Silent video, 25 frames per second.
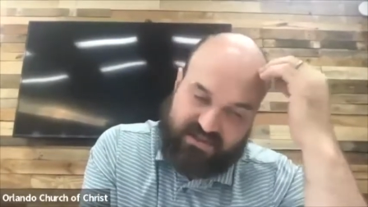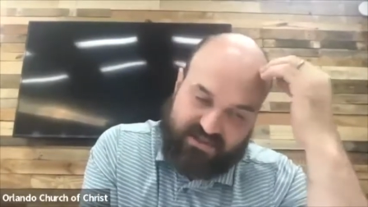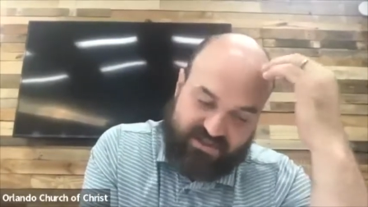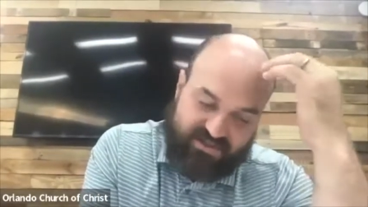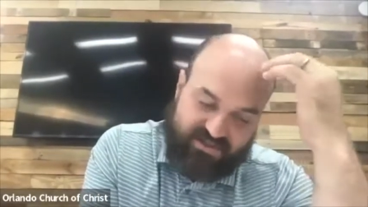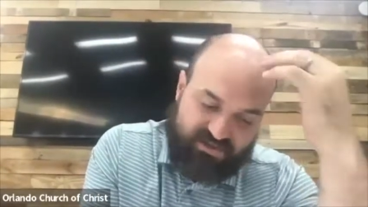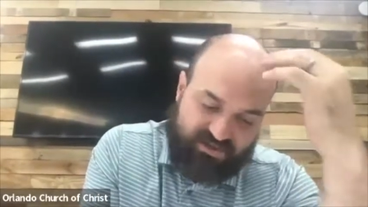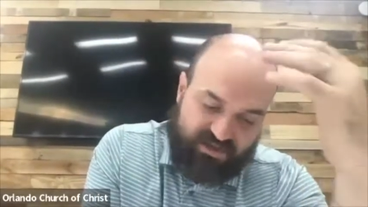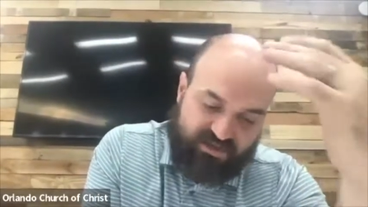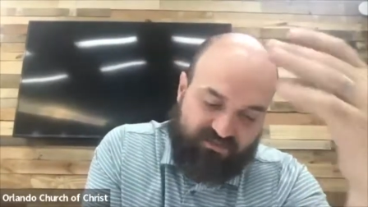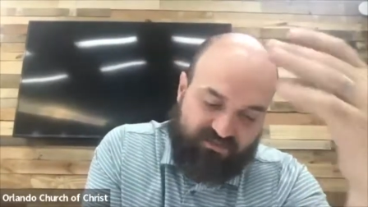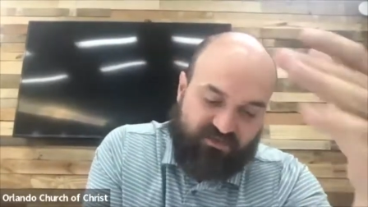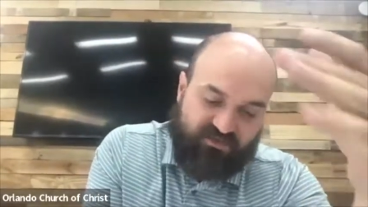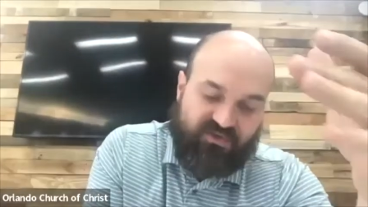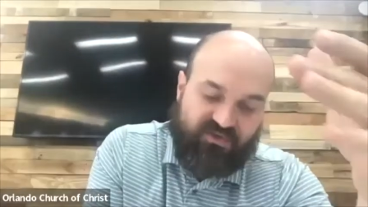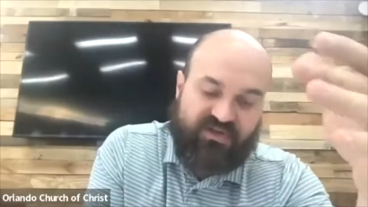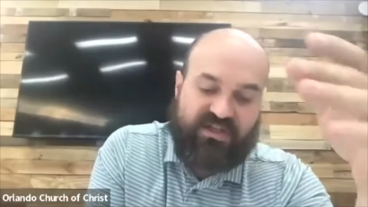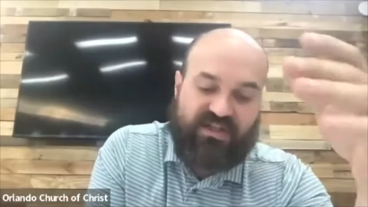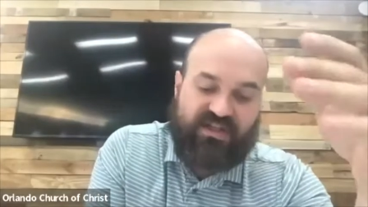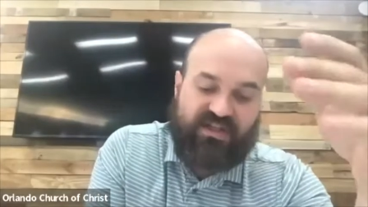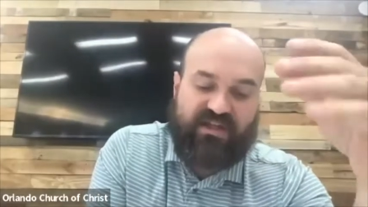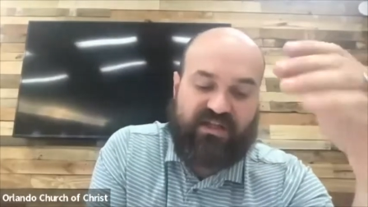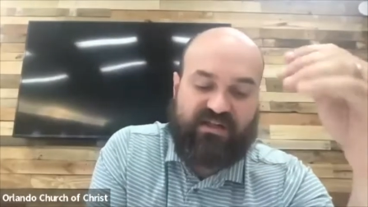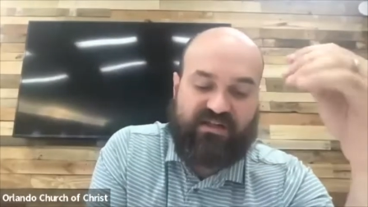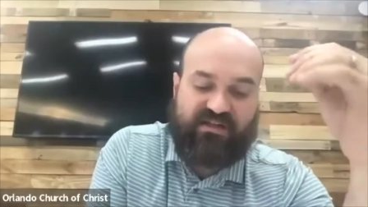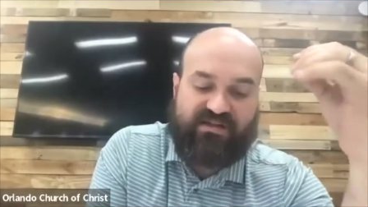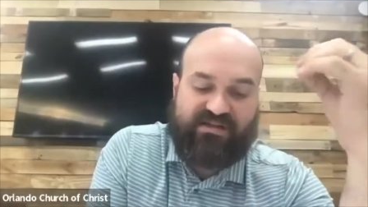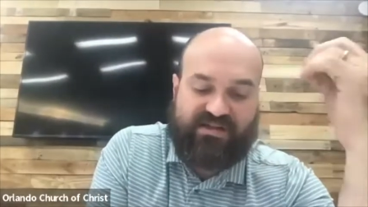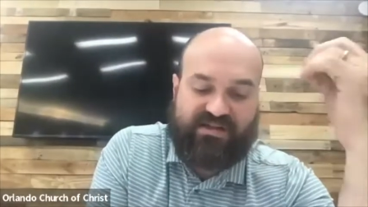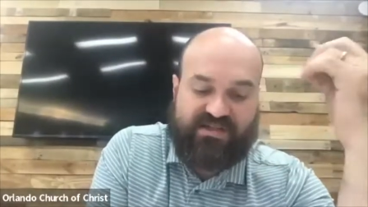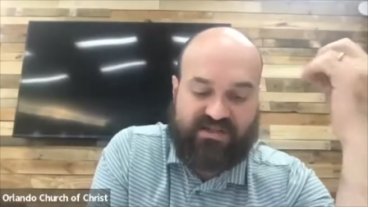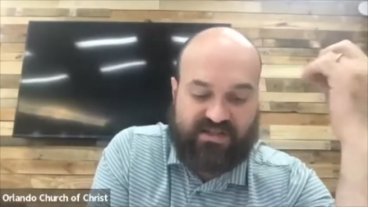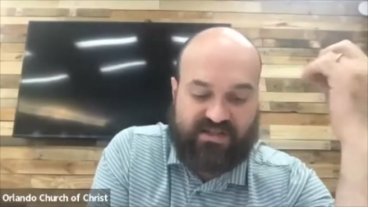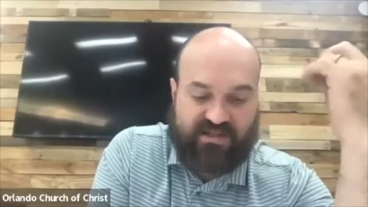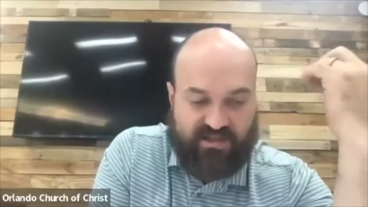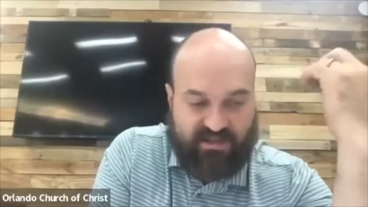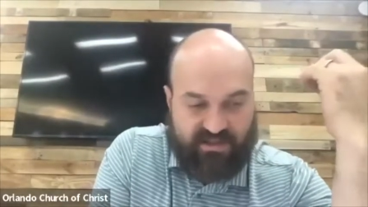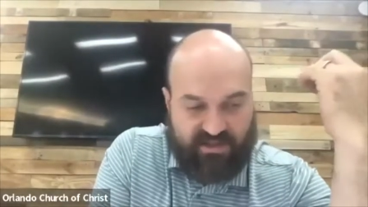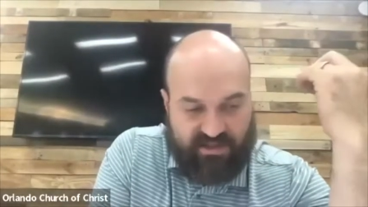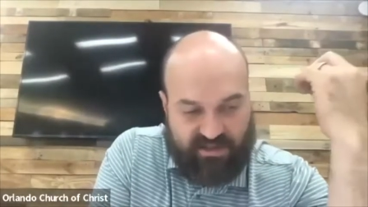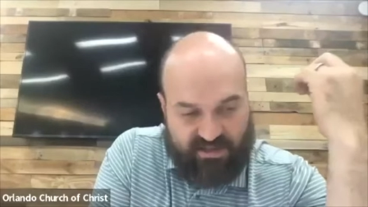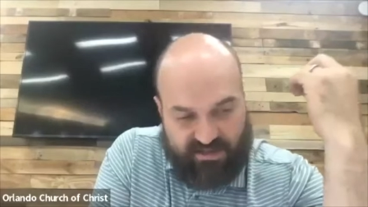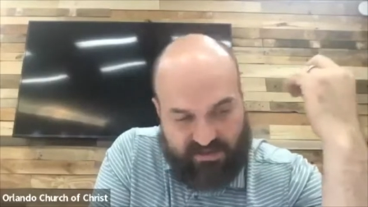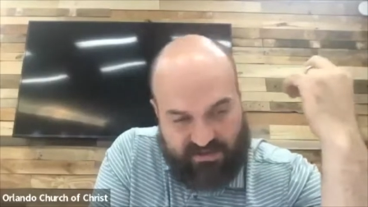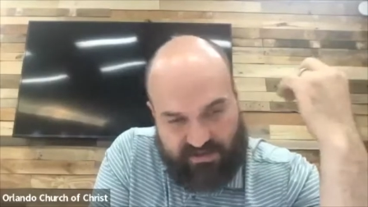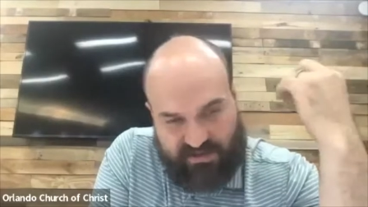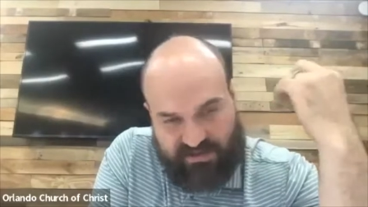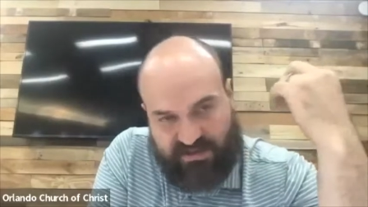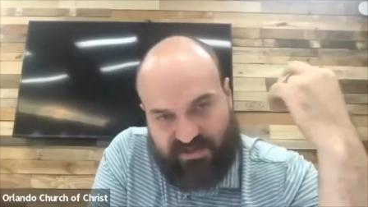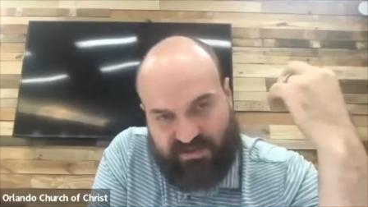Did you look for needs?
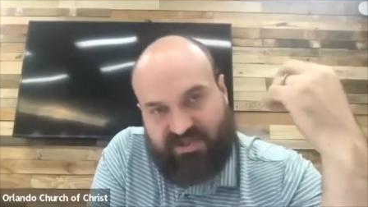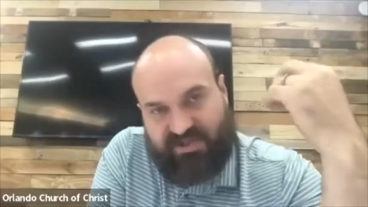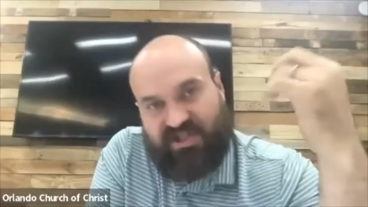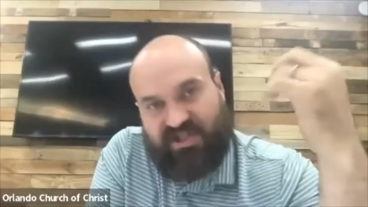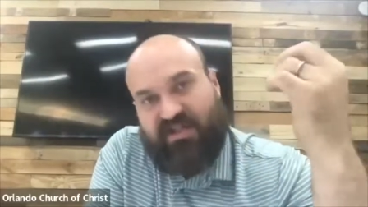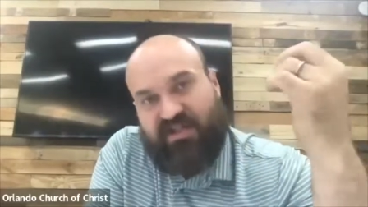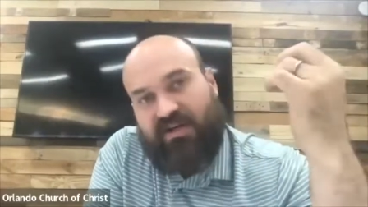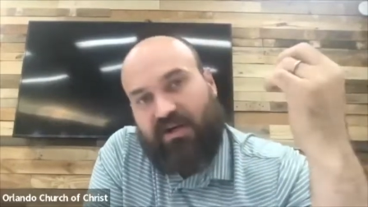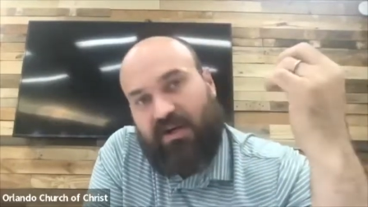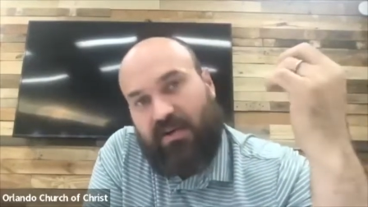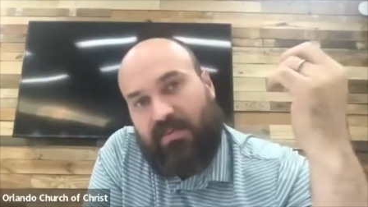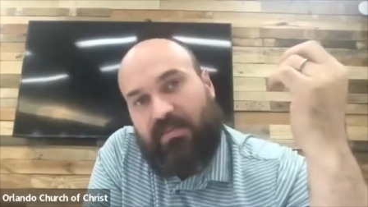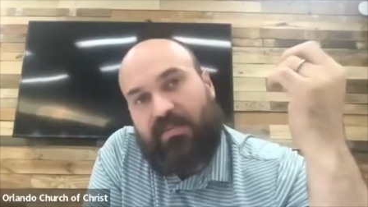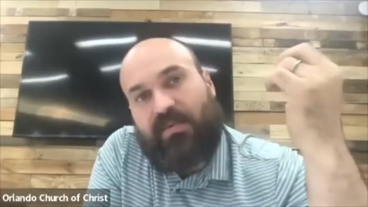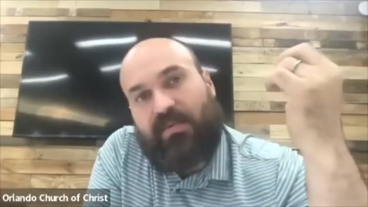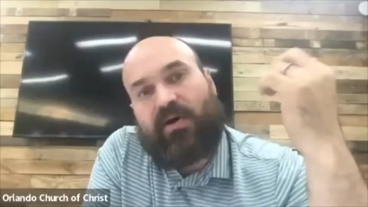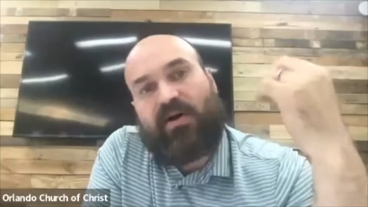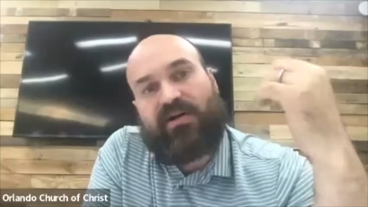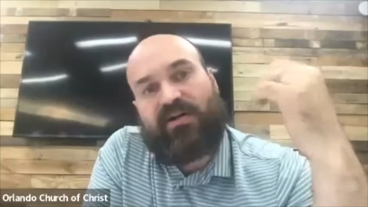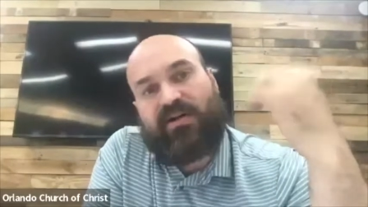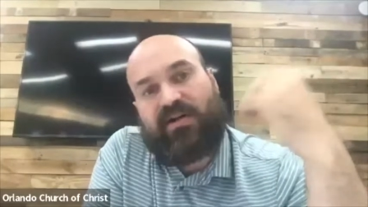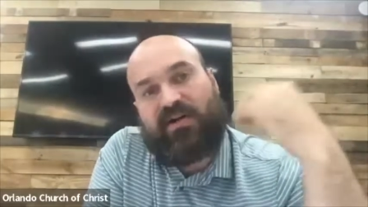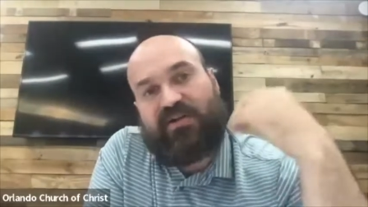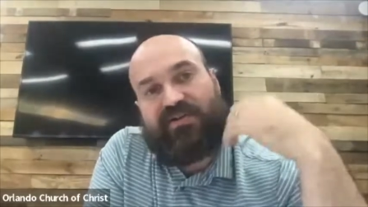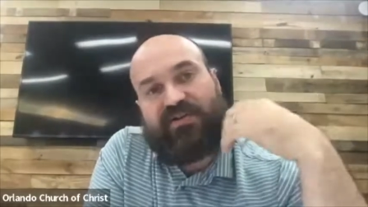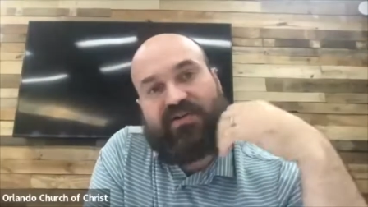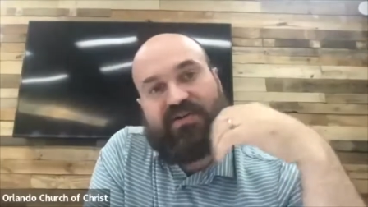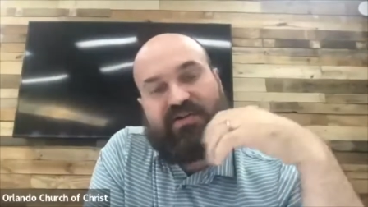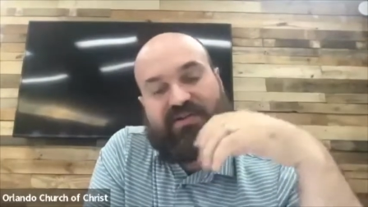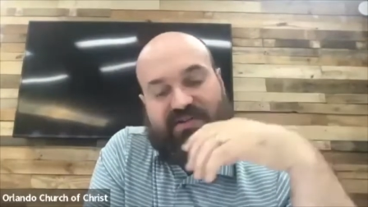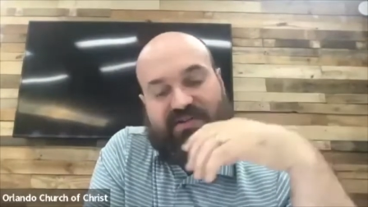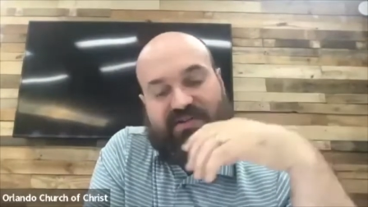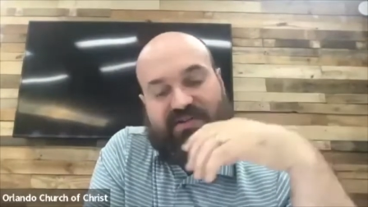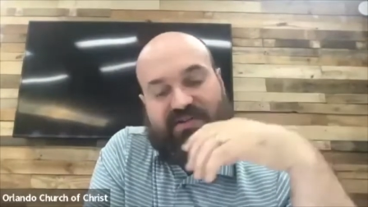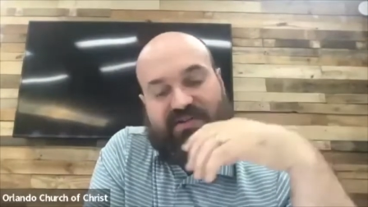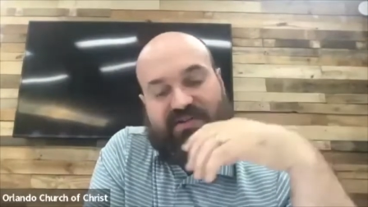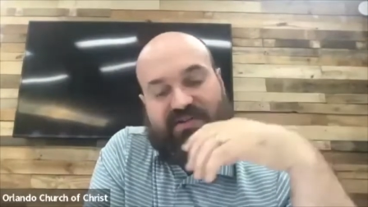Did you check up on others?